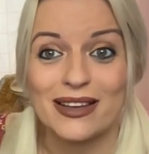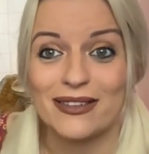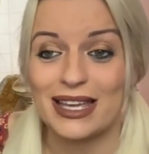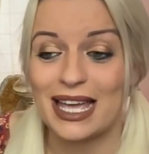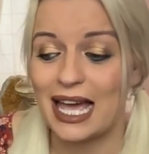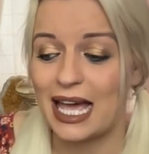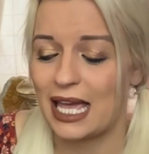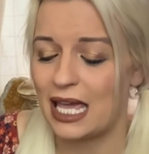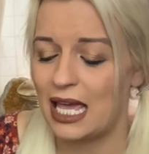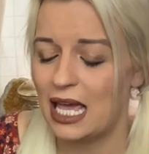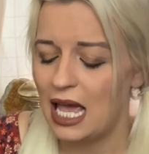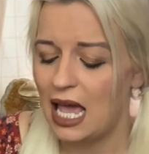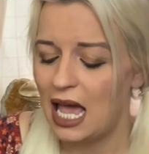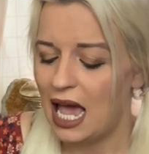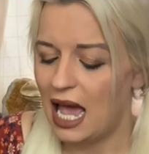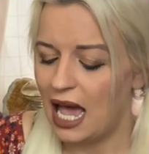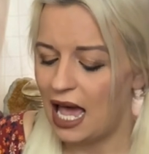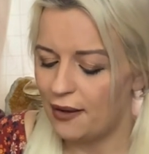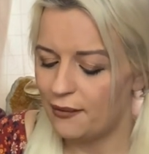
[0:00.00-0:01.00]
Okay,
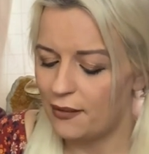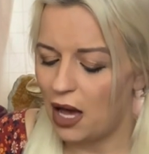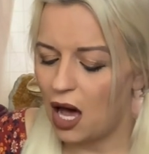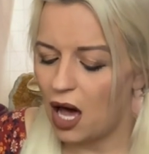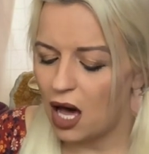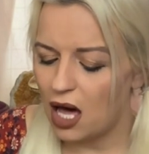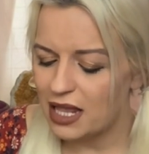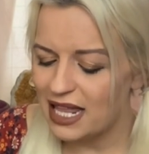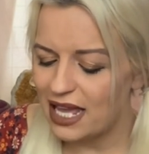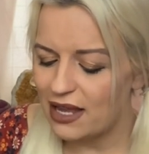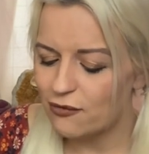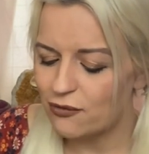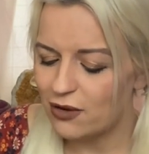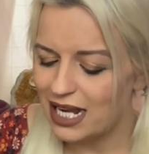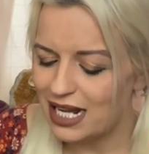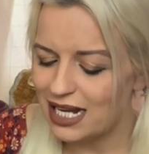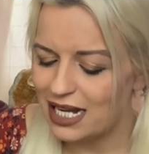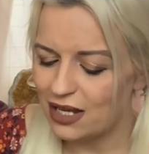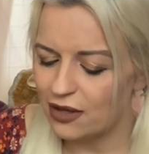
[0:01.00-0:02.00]
are they
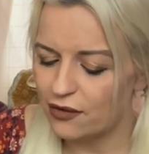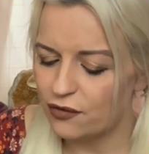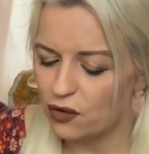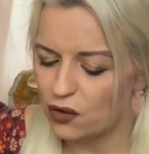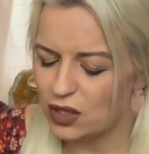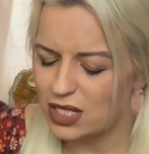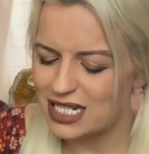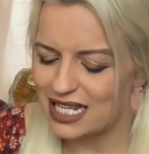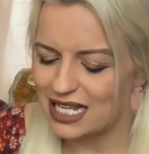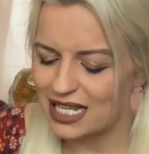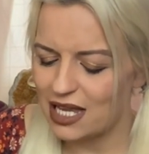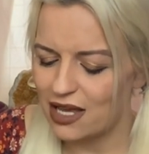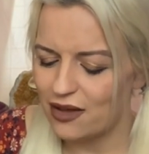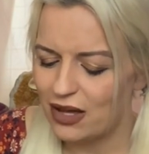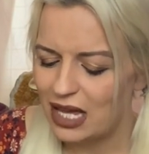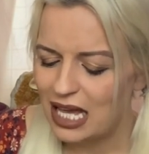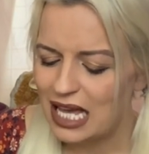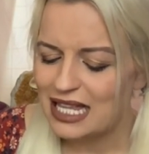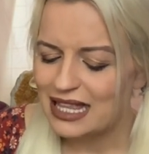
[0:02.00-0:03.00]
really avoiding
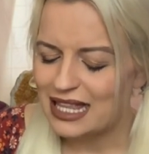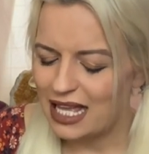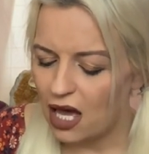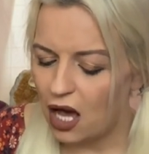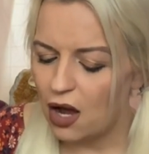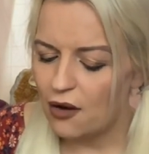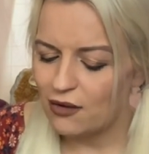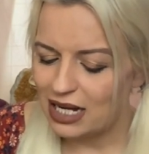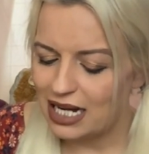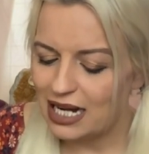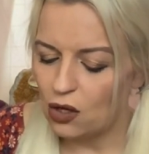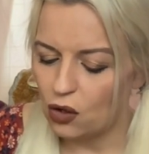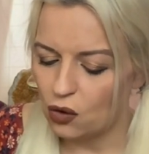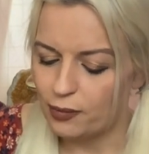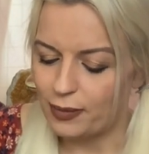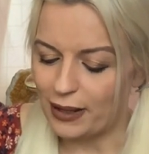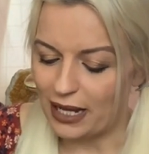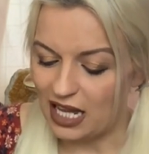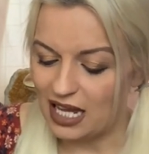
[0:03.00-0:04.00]
you? They are a
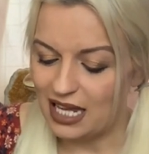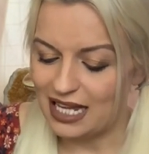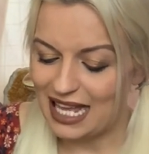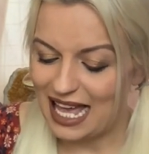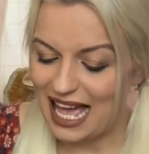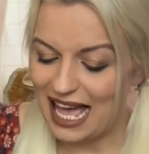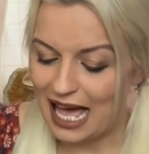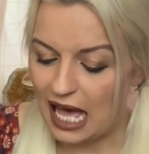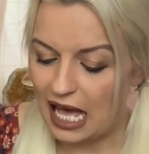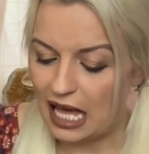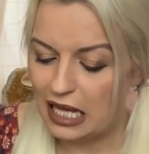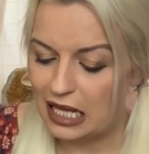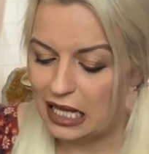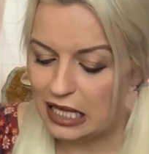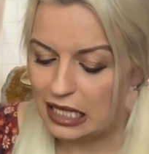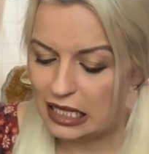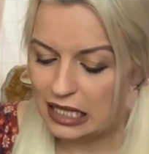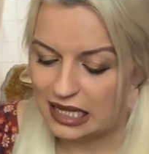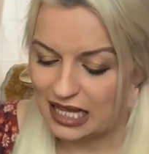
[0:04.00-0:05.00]
little bit, yeah.
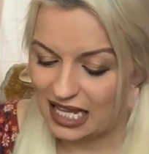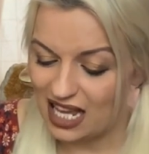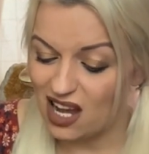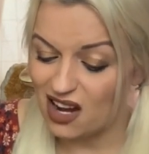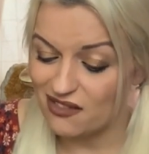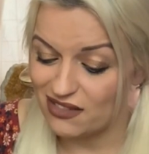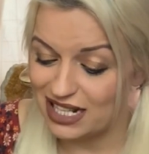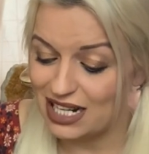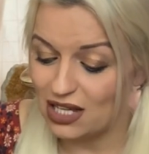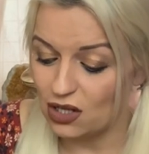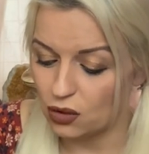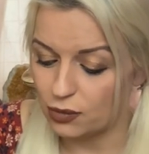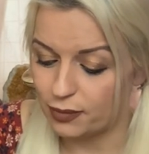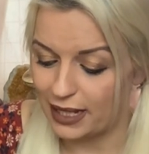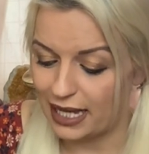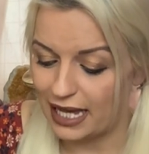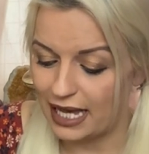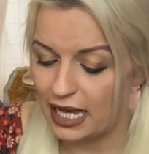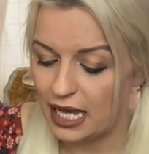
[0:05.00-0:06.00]
They are a little
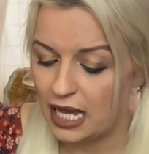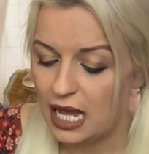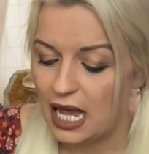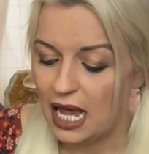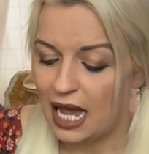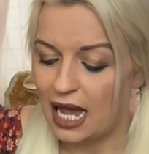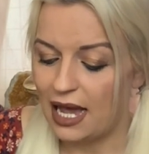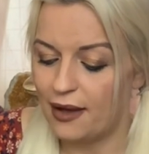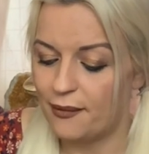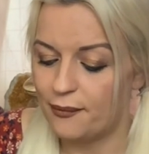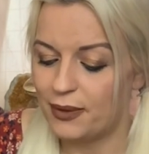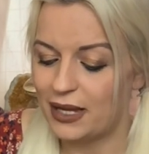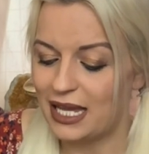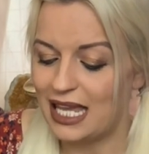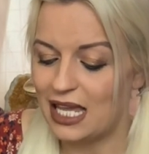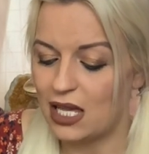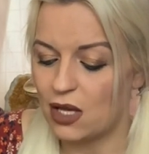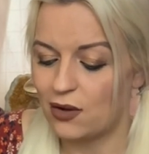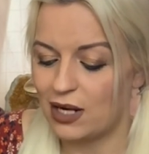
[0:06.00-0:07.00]
bit,
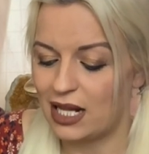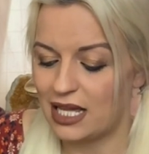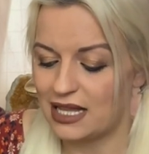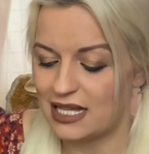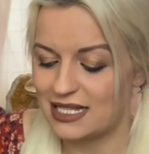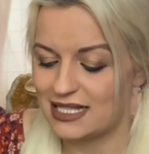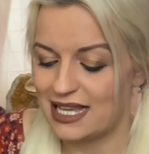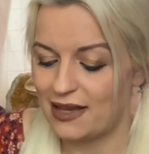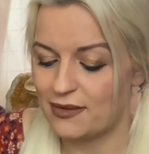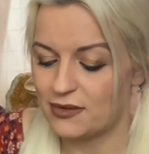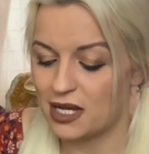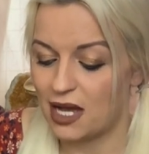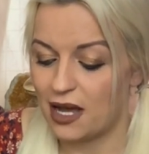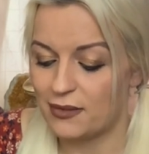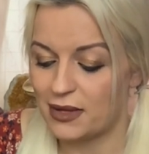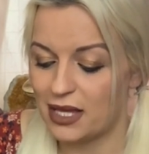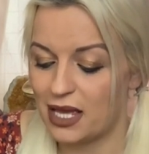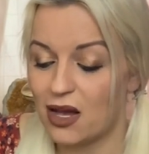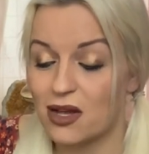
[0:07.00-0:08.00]
but equally at the same
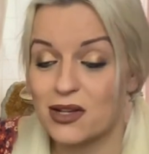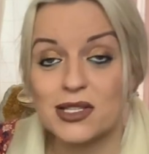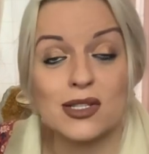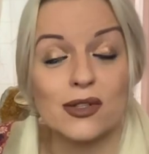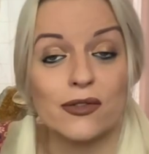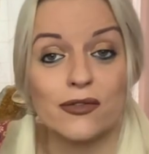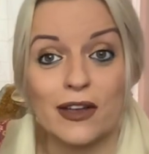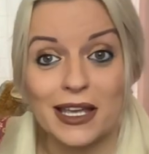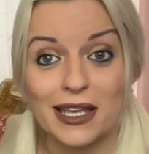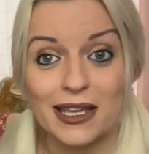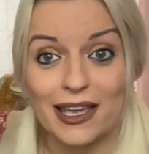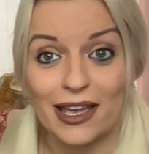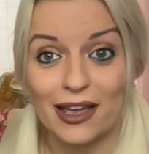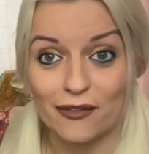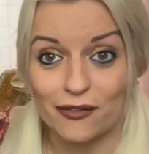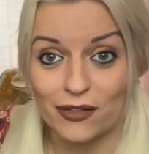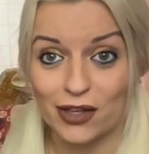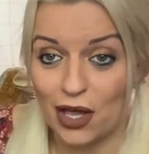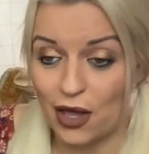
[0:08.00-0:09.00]
time, they are still
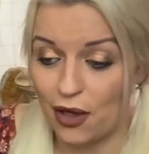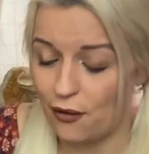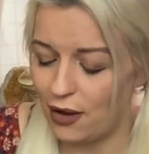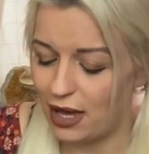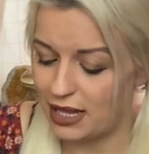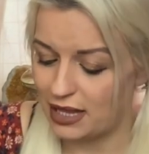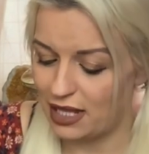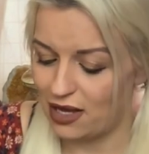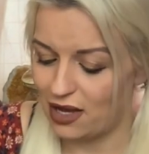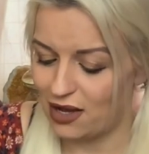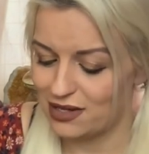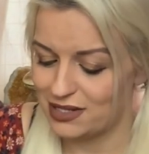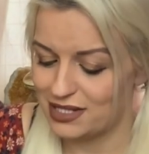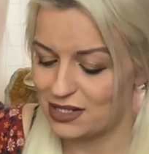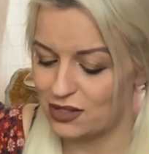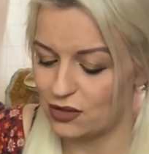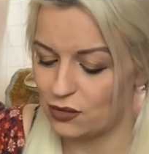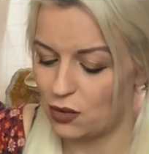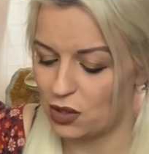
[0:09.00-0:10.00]
thinking of you and they are
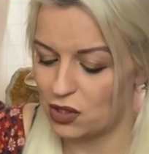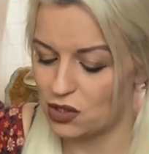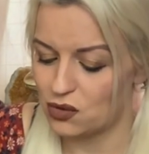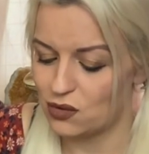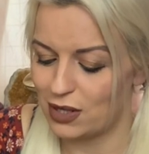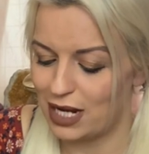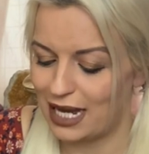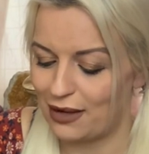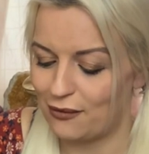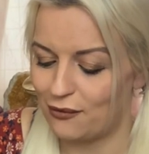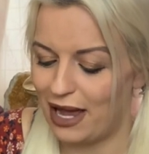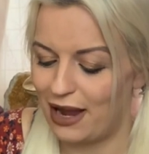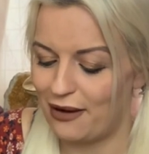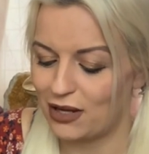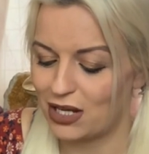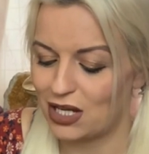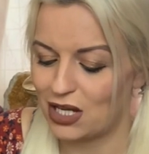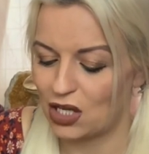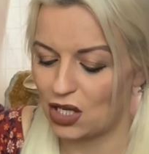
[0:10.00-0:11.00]
still wondering
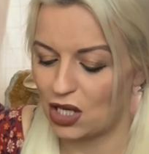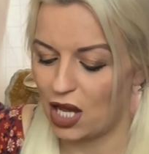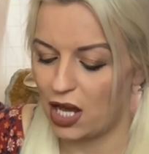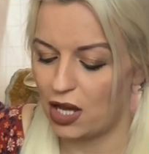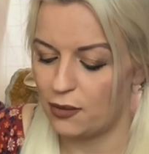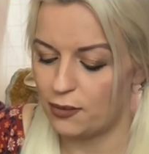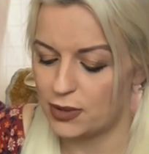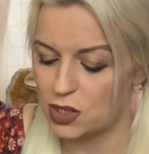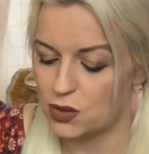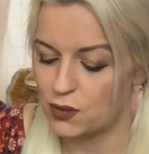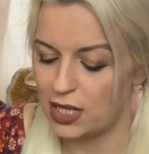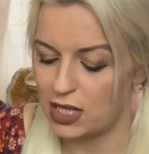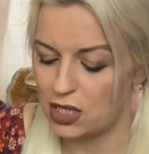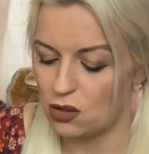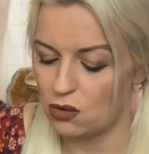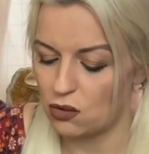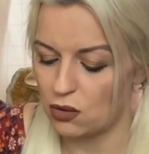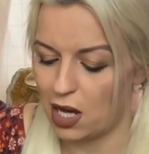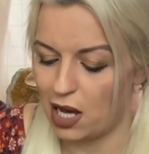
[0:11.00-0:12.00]
where it can go
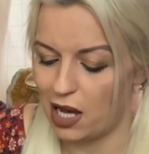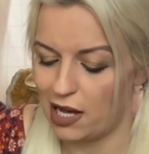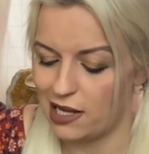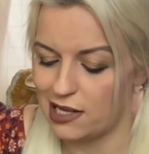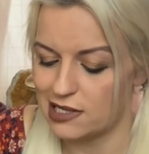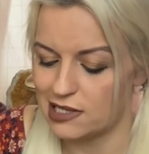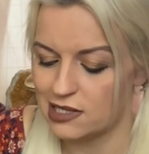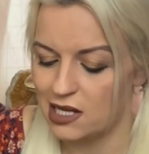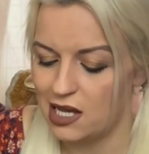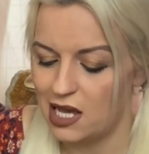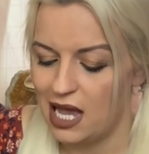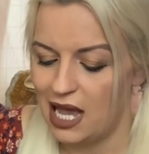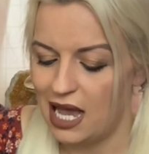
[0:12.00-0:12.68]
between you guys.